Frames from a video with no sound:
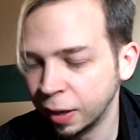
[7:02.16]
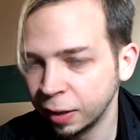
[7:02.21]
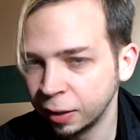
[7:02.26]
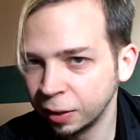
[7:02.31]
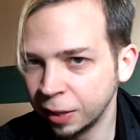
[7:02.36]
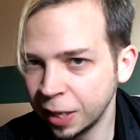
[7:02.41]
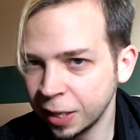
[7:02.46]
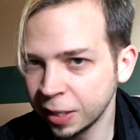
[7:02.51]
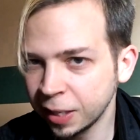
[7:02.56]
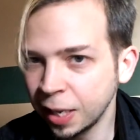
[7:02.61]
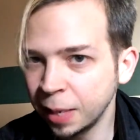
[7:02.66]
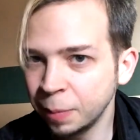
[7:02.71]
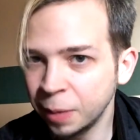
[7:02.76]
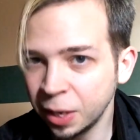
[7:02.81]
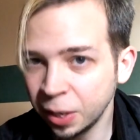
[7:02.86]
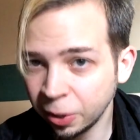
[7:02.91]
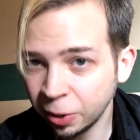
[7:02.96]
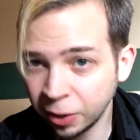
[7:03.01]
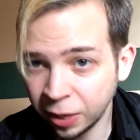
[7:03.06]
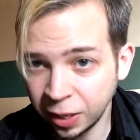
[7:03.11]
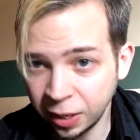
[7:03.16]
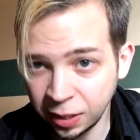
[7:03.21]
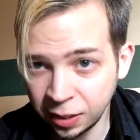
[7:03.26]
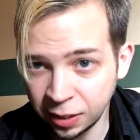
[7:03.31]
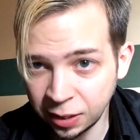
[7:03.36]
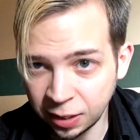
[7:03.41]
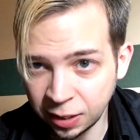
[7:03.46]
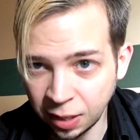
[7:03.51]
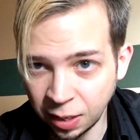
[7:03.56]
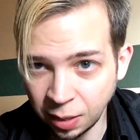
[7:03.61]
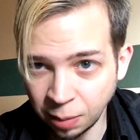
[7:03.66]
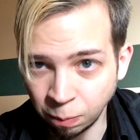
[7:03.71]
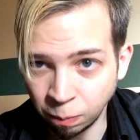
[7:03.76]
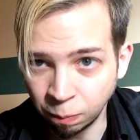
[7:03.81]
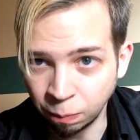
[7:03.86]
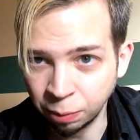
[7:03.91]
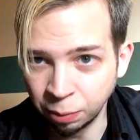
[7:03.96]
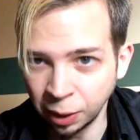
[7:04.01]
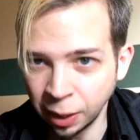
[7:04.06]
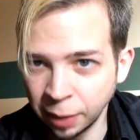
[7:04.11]
The last game here is
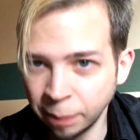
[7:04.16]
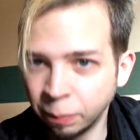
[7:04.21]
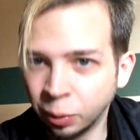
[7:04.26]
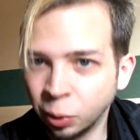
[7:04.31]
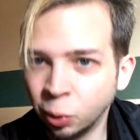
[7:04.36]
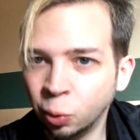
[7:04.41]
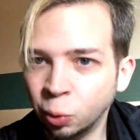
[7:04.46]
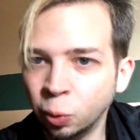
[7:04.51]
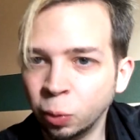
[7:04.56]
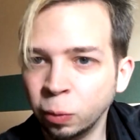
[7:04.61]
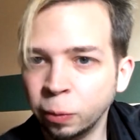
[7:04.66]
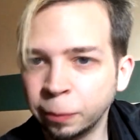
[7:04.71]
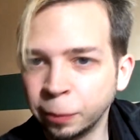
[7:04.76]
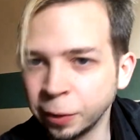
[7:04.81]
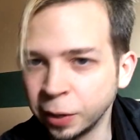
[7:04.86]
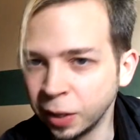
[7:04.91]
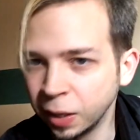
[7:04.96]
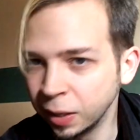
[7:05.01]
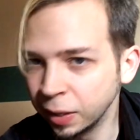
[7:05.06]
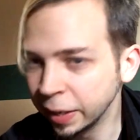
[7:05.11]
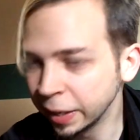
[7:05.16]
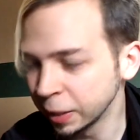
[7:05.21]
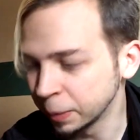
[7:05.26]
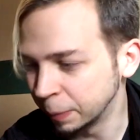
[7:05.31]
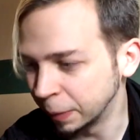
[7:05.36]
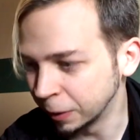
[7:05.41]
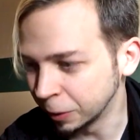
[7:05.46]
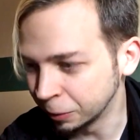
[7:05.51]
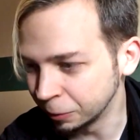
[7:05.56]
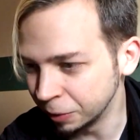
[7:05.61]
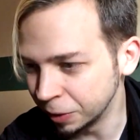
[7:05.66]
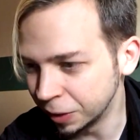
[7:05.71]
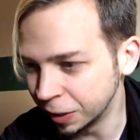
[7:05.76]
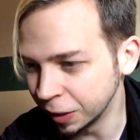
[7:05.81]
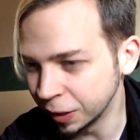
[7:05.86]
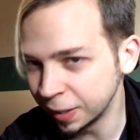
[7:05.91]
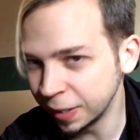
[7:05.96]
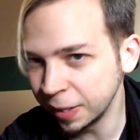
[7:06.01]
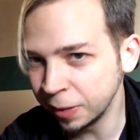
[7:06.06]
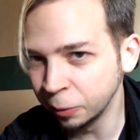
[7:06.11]
Blood Bowl for the Xbox
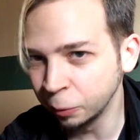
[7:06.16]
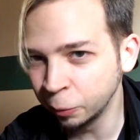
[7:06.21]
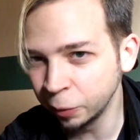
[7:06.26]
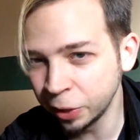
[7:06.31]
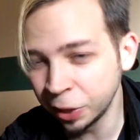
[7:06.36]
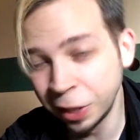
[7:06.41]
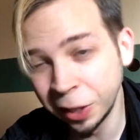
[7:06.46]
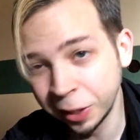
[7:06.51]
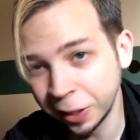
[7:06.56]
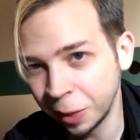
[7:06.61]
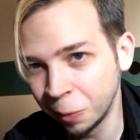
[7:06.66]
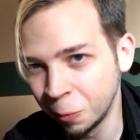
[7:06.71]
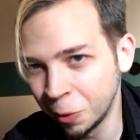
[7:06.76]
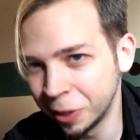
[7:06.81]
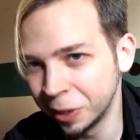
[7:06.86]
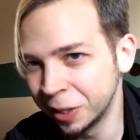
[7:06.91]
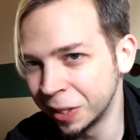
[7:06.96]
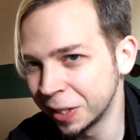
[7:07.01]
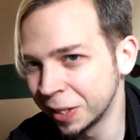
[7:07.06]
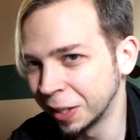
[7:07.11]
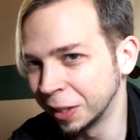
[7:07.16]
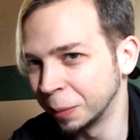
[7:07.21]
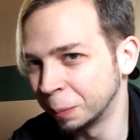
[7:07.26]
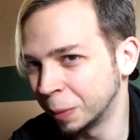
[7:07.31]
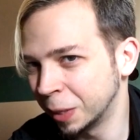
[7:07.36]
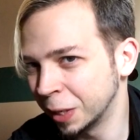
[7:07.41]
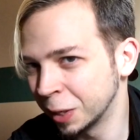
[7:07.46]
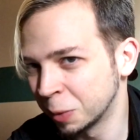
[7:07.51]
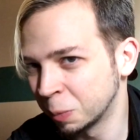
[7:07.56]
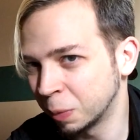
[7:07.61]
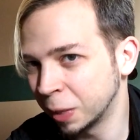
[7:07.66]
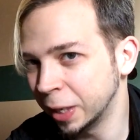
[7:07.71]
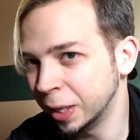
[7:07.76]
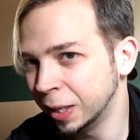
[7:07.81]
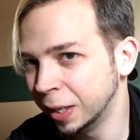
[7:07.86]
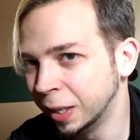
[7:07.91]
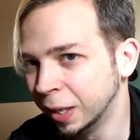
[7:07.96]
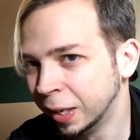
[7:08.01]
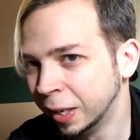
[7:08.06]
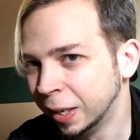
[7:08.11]
360. Originally, I wanted this on the
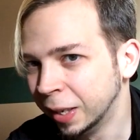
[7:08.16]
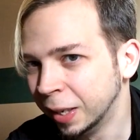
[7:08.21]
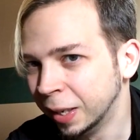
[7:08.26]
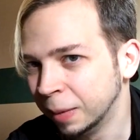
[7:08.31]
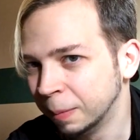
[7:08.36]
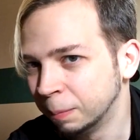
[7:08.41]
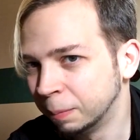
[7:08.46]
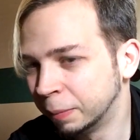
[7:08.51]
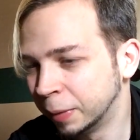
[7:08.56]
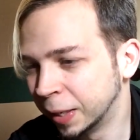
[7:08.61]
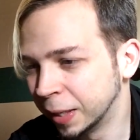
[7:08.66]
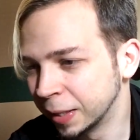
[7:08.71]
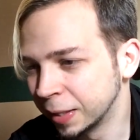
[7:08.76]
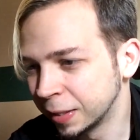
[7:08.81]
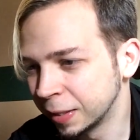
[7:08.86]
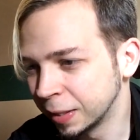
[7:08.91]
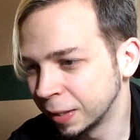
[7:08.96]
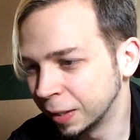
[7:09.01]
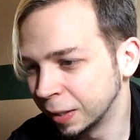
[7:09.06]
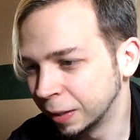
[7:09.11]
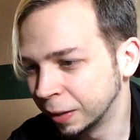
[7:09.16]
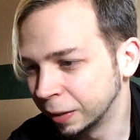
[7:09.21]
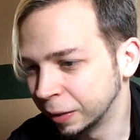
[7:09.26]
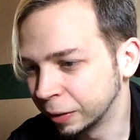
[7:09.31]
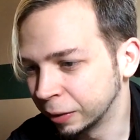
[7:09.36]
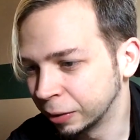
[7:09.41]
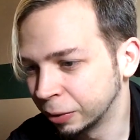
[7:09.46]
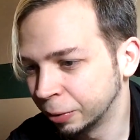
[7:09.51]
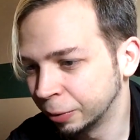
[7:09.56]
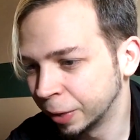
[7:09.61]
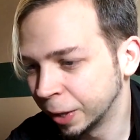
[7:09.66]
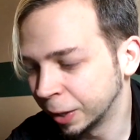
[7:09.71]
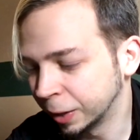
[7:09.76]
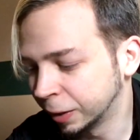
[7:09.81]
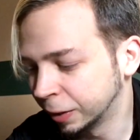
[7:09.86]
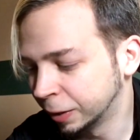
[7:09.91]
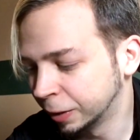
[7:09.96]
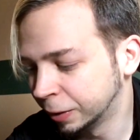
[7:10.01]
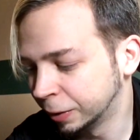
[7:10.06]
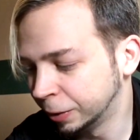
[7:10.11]
PSP, but Crack
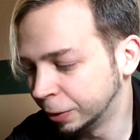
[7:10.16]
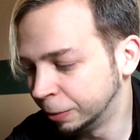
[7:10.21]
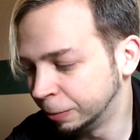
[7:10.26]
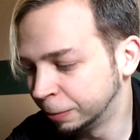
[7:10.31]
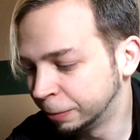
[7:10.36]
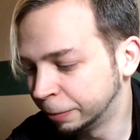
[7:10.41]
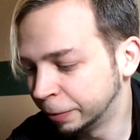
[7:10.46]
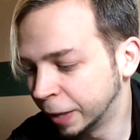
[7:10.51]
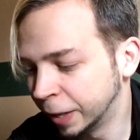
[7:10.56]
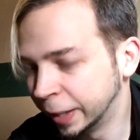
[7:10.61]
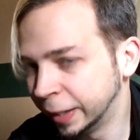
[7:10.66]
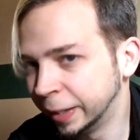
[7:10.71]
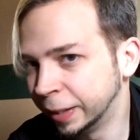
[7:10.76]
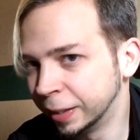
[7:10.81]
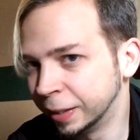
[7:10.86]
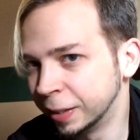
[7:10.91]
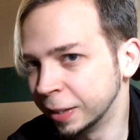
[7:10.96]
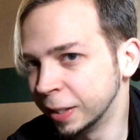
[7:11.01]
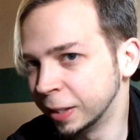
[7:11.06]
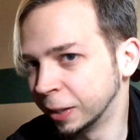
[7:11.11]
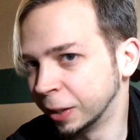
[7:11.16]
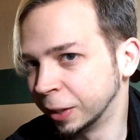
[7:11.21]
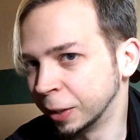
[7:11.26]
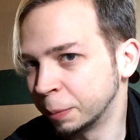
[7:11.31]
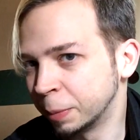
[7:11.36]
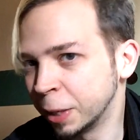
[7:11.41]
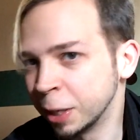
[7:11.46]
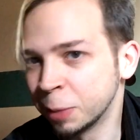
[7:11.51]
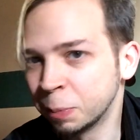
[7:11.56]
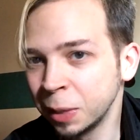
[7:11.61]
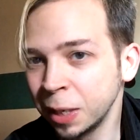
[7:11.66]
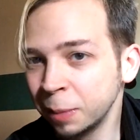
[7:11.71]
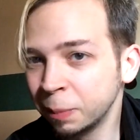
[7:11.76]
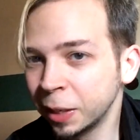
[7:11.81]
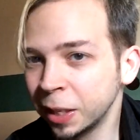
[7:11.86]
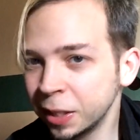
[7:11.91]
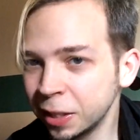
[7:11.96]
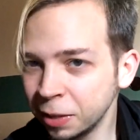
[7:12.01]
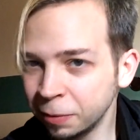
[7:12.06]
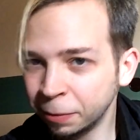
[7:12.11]
couldn't find it on the PSP,
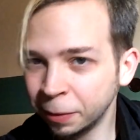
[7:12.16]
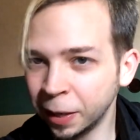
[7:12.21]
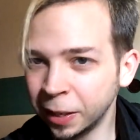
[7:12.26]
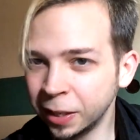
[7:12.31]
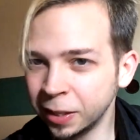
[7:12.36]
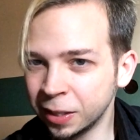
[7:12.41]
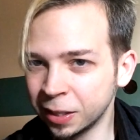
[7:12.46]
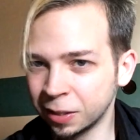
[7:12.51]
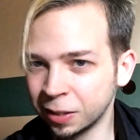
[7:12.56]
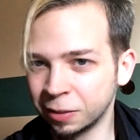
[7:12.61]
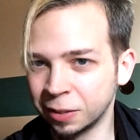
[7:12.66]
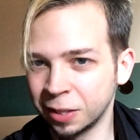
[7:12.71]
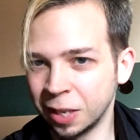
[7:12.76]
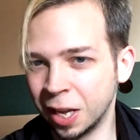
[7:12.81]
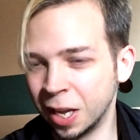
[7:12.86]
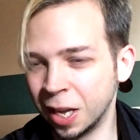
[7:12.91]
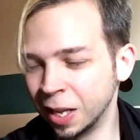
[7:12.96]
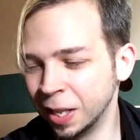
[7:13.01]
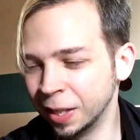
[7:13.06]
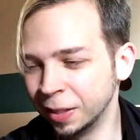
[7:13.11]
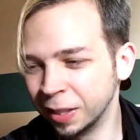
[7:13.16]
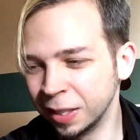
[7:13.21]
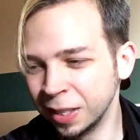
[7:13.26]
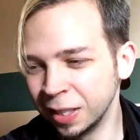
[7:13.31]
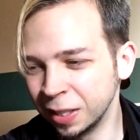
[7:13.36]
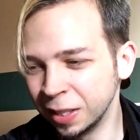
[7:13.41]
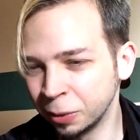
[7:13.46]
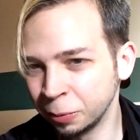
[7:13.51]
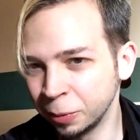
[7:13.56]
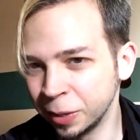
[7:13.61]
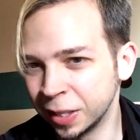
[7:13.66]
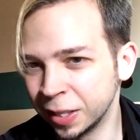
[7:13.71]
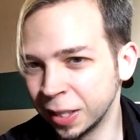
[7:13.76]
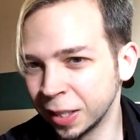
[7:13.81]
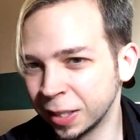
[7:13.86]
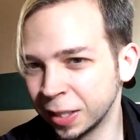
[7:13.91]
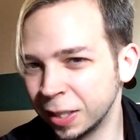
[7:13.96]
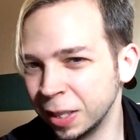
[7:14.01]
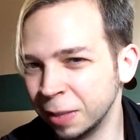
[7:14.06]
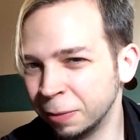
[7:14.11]
but he did find this on the
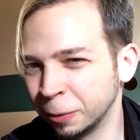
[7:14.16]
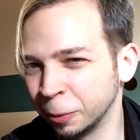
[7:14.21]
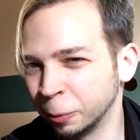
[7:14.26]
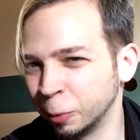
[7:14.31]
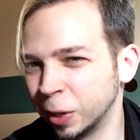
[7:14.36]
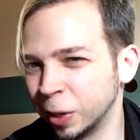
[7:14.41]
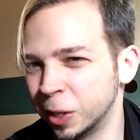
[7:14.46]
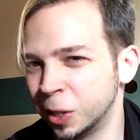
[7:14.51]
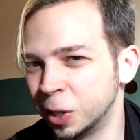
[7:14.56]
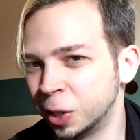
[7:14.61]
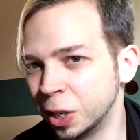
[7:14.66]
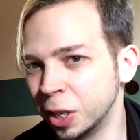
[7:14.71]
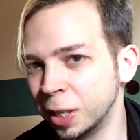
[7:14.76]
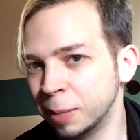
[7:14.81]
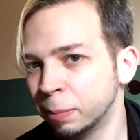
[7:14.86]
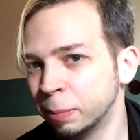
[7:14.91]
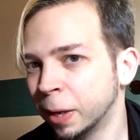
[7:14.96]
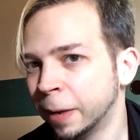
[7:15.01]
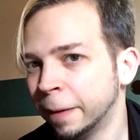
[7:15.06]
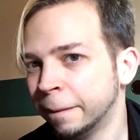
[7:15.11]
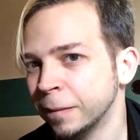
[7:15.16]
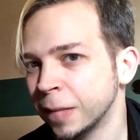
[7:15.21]
360 for really cheap.